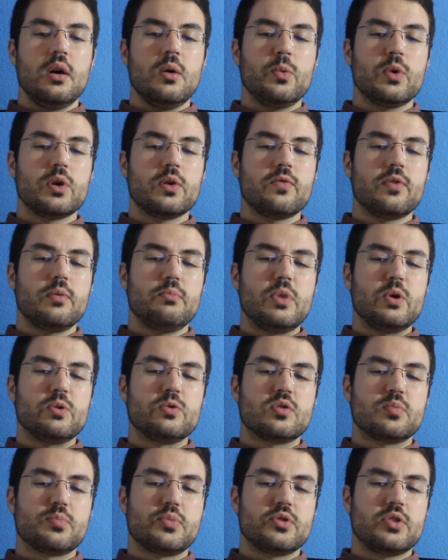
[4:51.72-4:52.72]
One of the
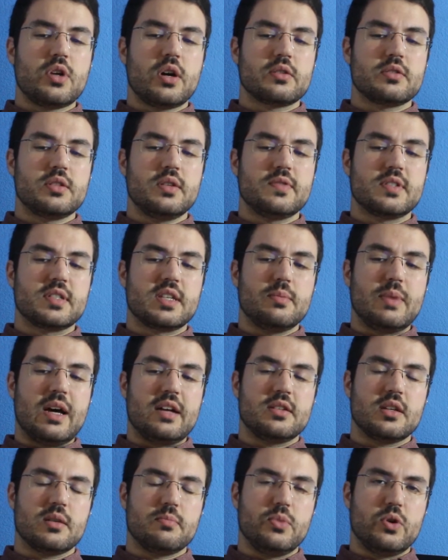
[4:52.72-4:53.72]
most productive
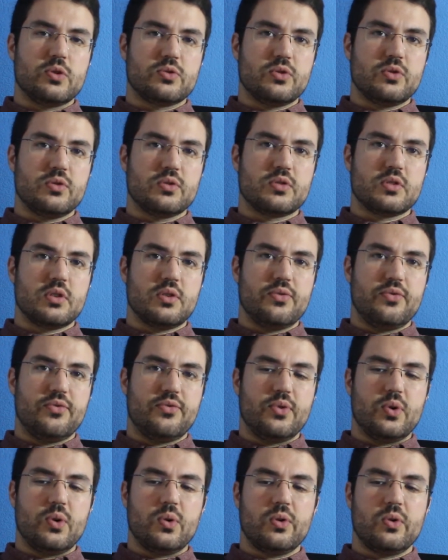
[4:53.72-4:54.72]
schematic models
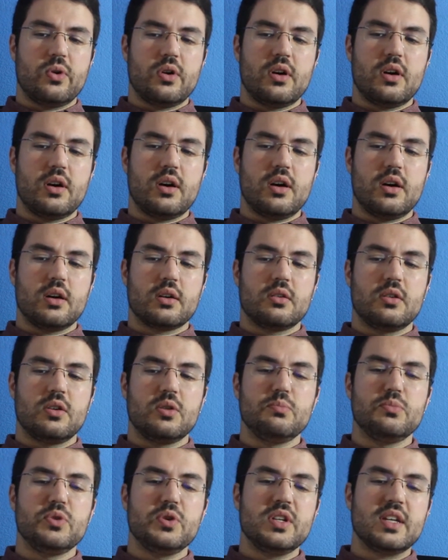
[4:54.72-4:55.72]
for a
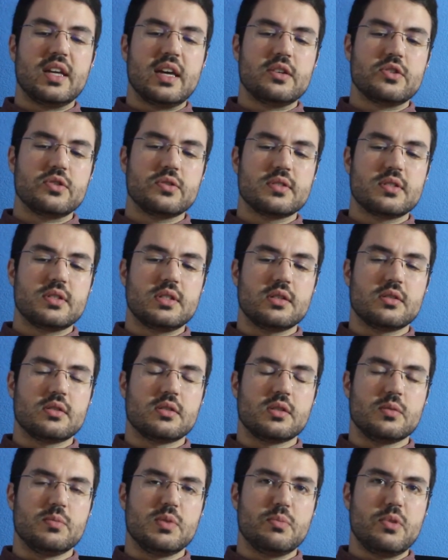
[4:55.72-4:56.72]
communication
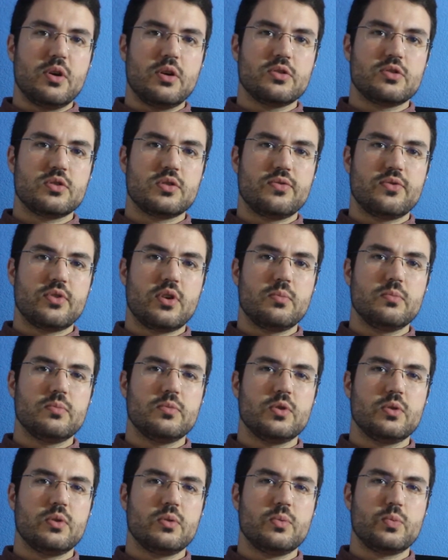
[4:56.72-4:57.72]
system emerged from
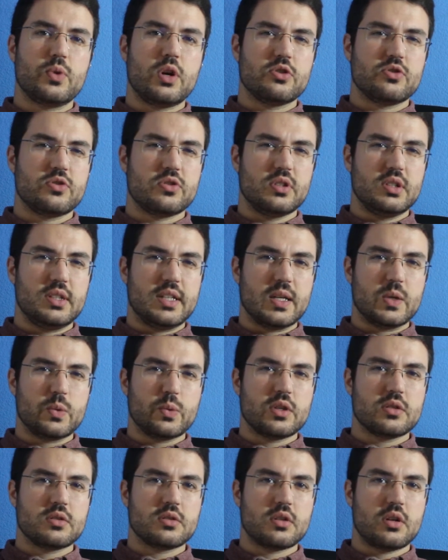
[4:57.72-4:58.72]
the Russian
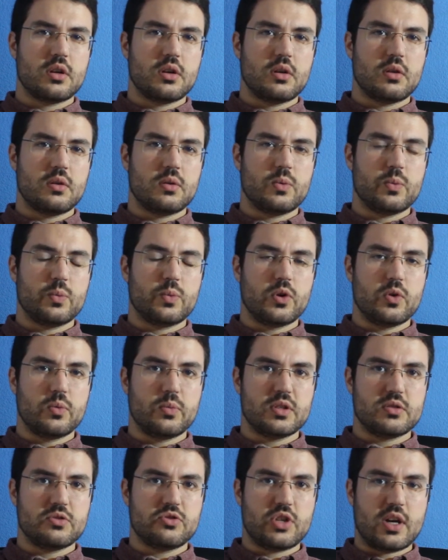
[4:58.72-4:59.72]
linguist
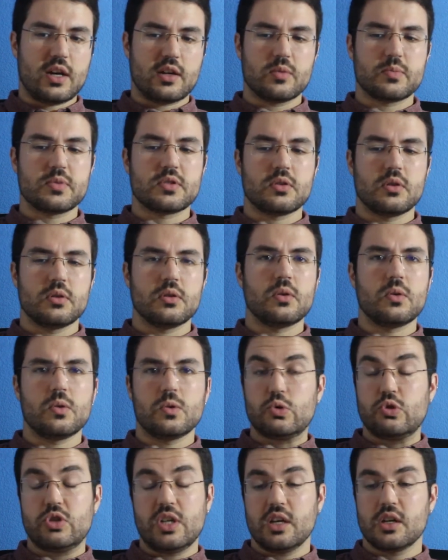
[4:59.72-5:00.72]
Roman
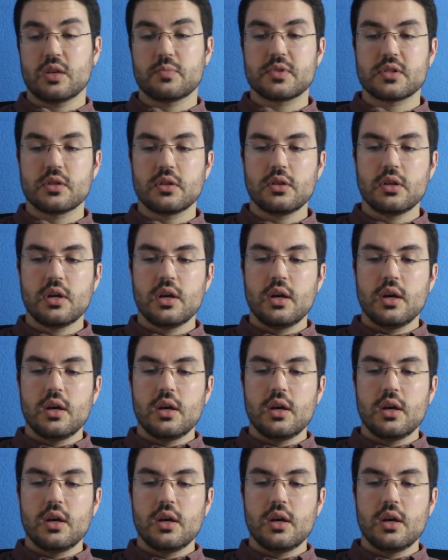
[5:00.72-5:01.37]
Jacobson.